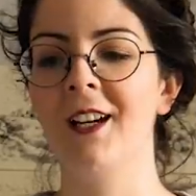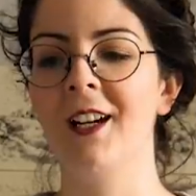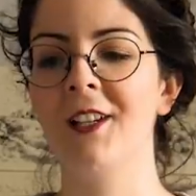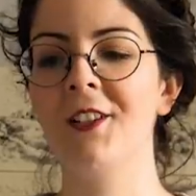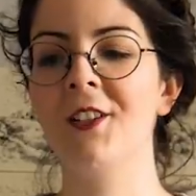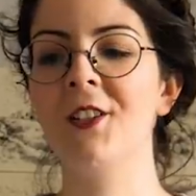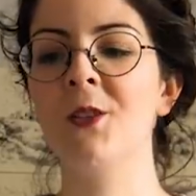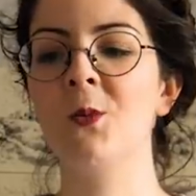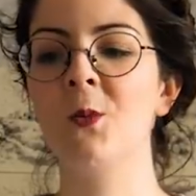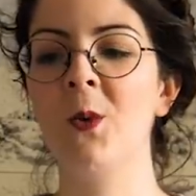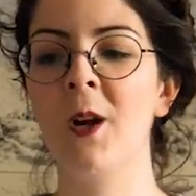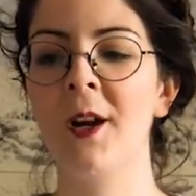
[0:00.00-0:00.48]
I
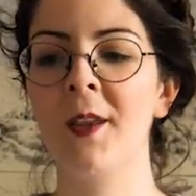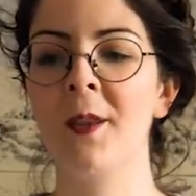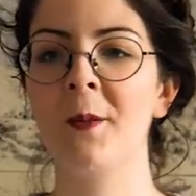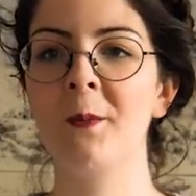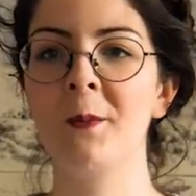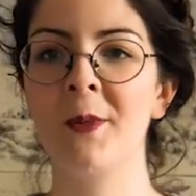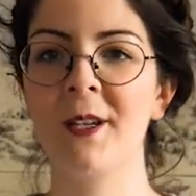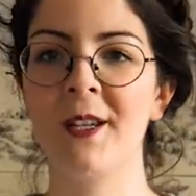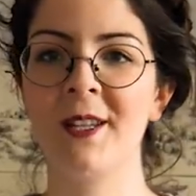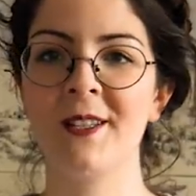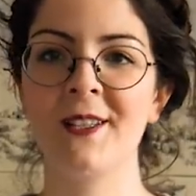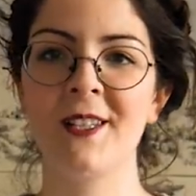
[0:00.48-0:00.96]
just wear them
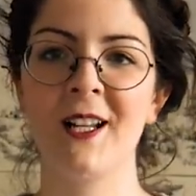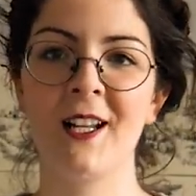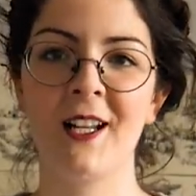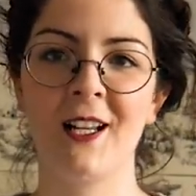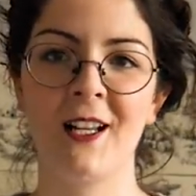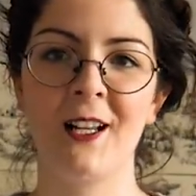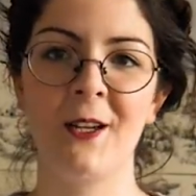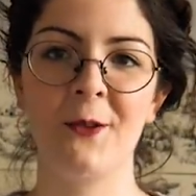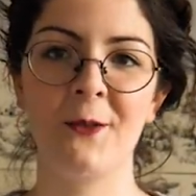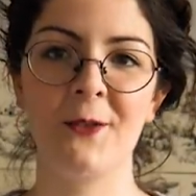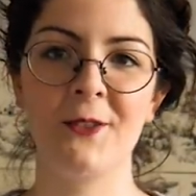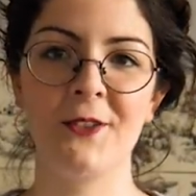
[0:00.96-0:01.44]
because they're
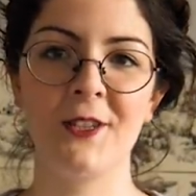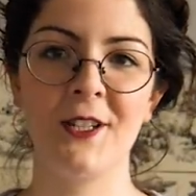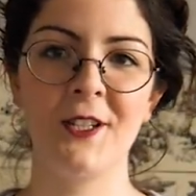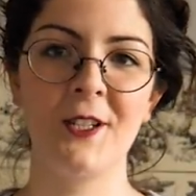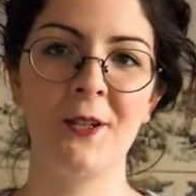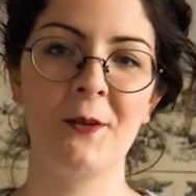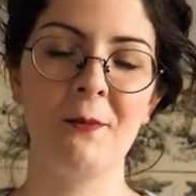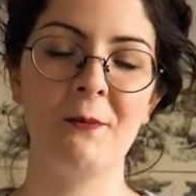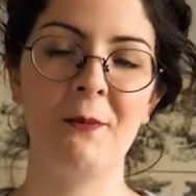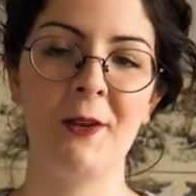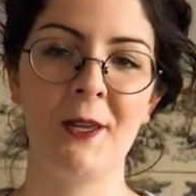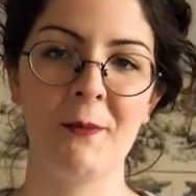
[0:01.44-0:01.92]
clothes. They
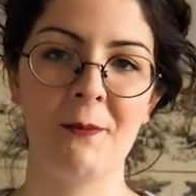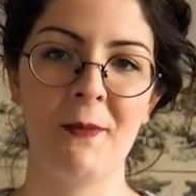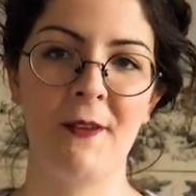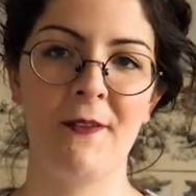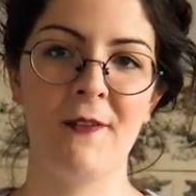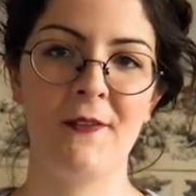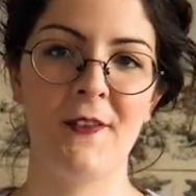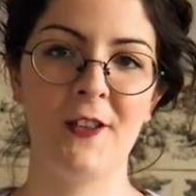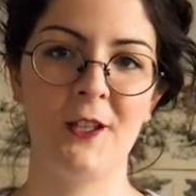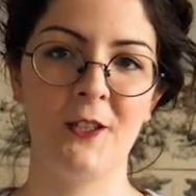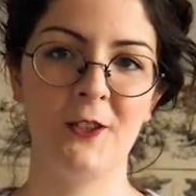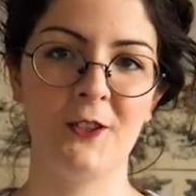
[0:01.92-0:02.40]
don't make me
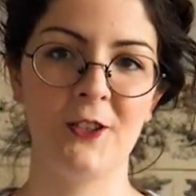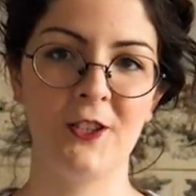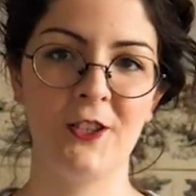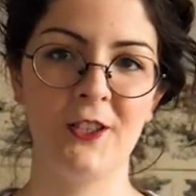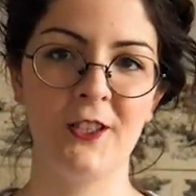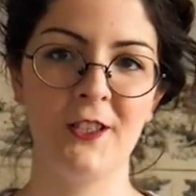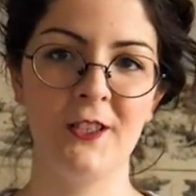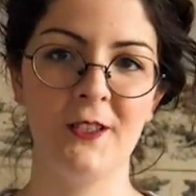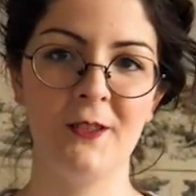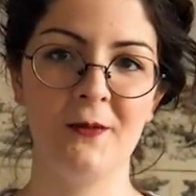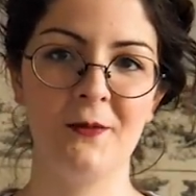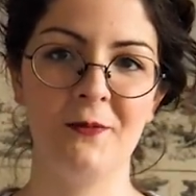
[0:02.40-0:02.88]
feel
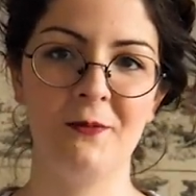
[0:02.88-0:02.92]
good,